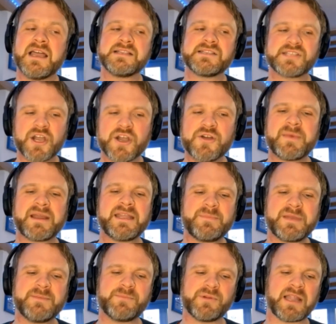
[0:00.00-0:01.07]
So many
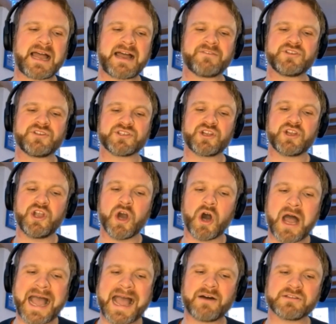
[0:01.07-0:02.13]
people have just got
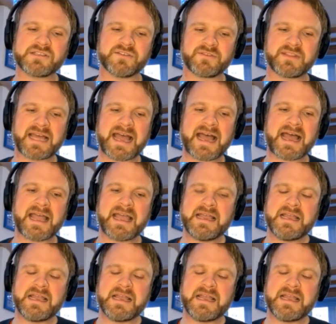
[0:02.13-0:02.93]
out of their